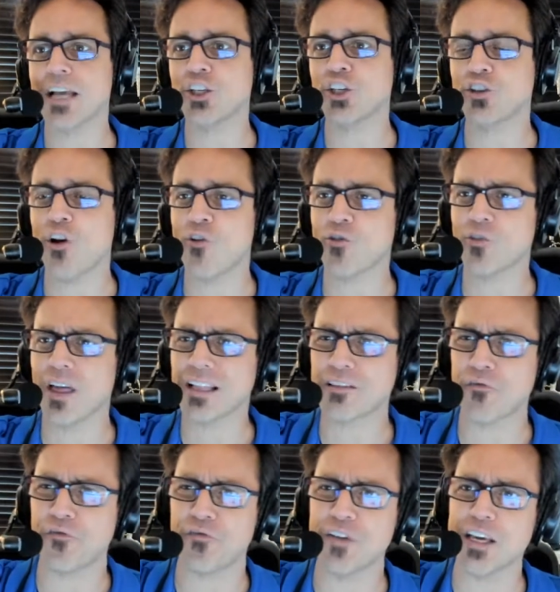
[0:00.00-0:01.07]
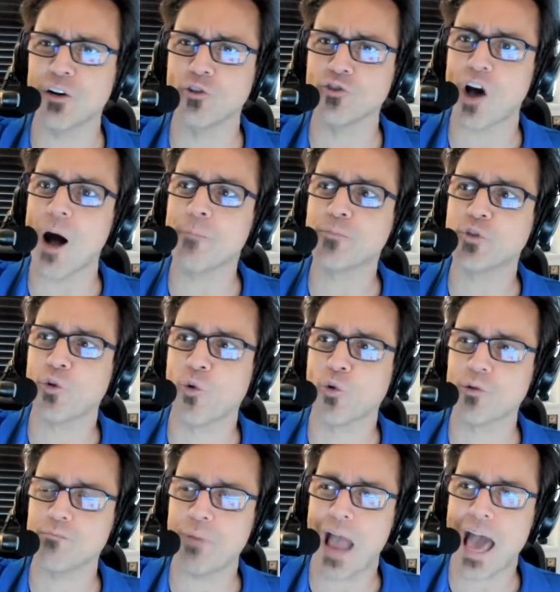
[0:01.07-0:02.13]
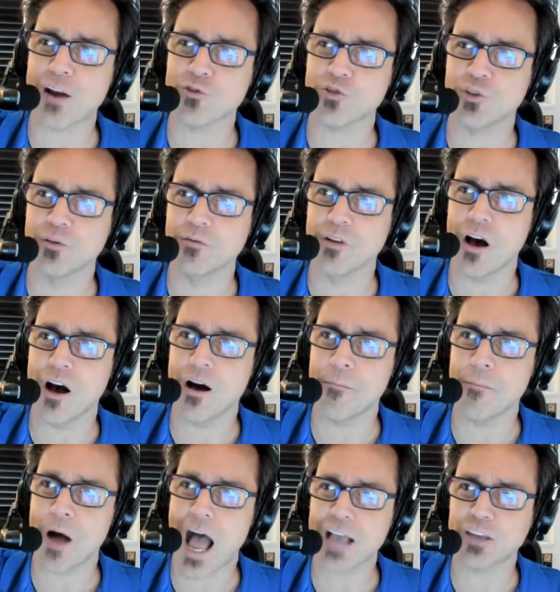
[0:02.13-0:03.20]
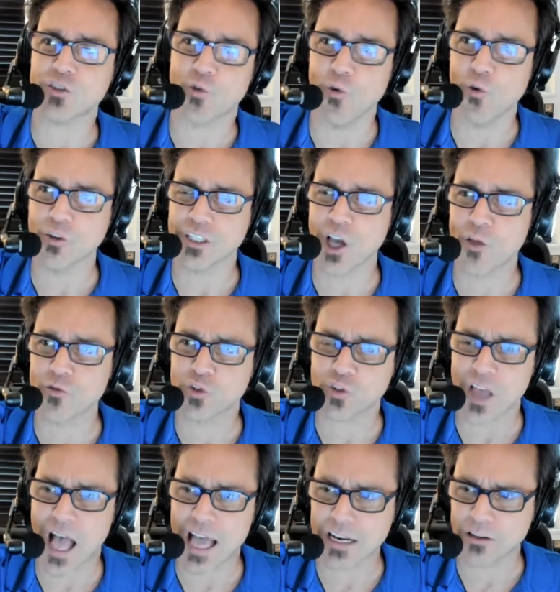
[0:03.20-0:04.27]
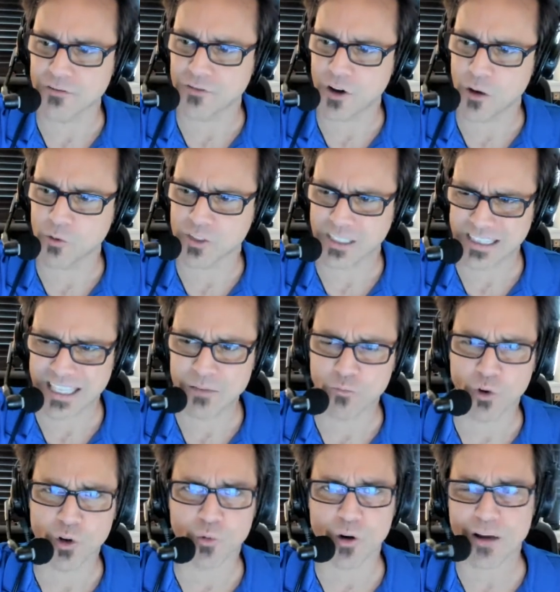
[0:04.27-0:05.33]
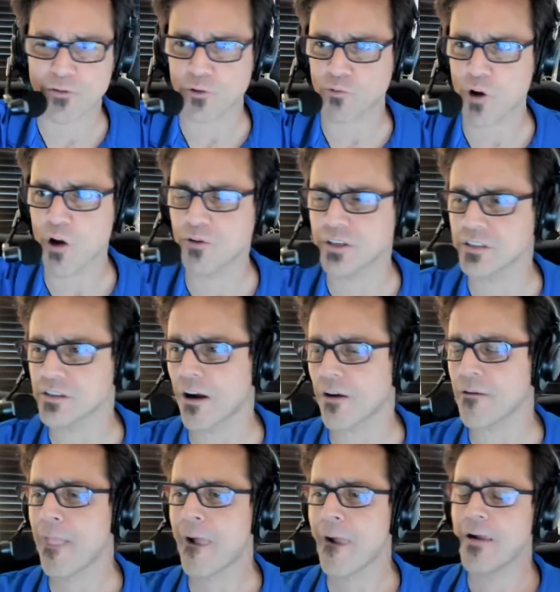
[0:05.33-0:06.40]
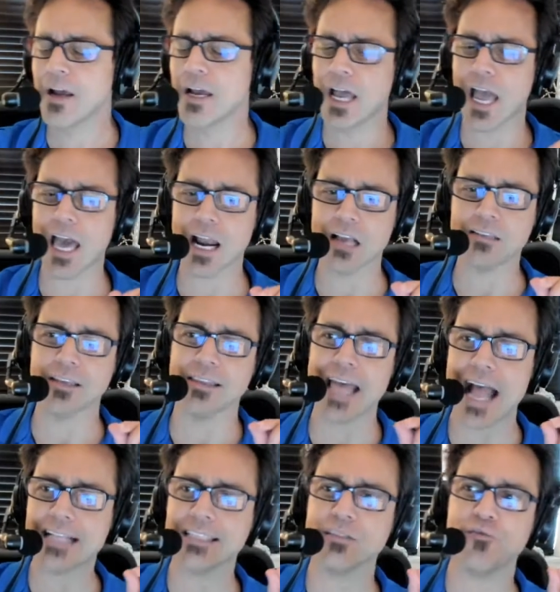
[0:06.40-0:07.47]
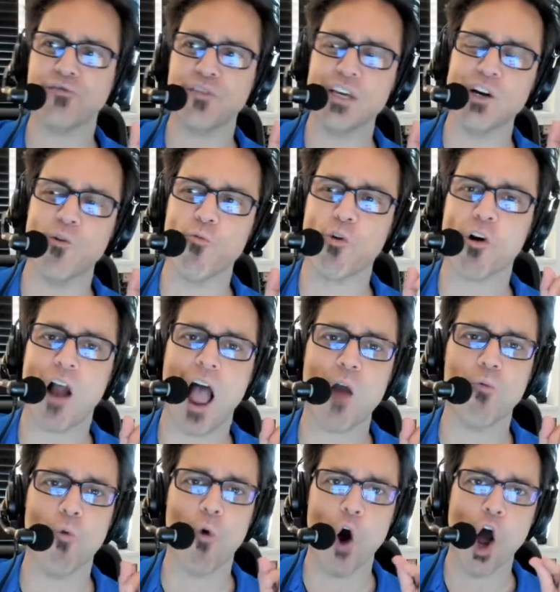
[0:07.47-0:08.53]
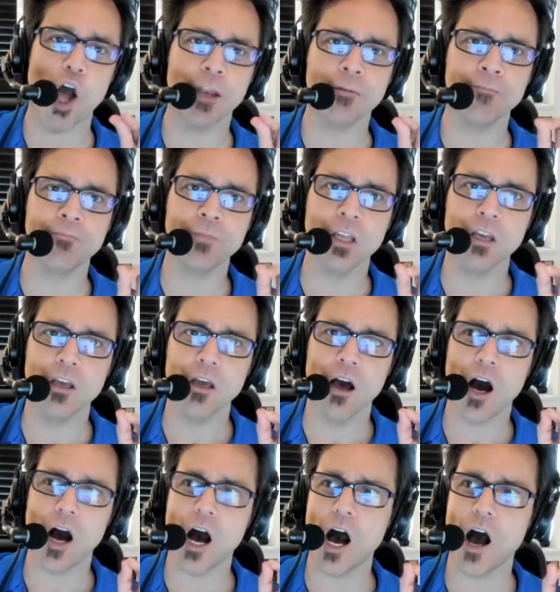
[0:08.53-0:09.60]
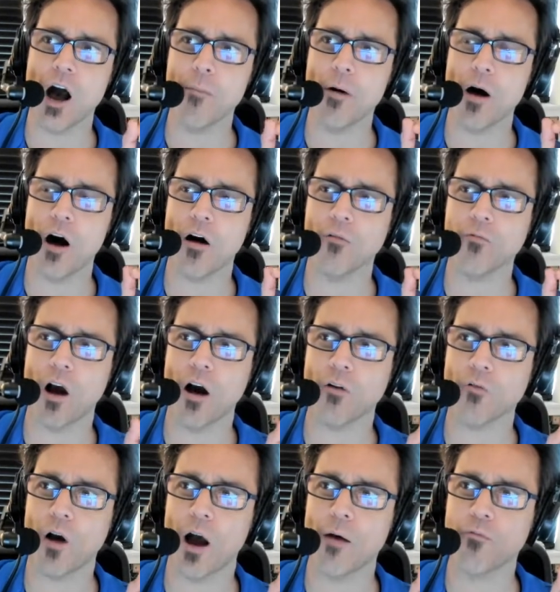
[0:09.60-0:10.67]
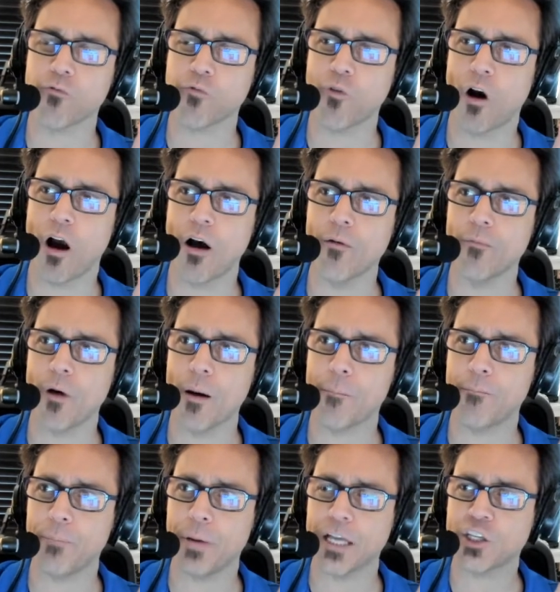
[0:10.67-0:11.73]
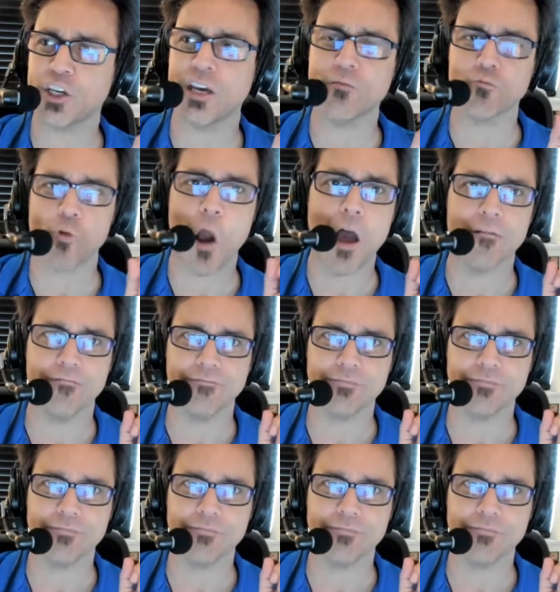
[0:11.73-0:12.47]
showed her like the field up toward Patterson um, High School on the other side of, uh, was it Linwood, whatever the road is there. And I said, That's the field where I won uh, a, a, a pitch hit and run.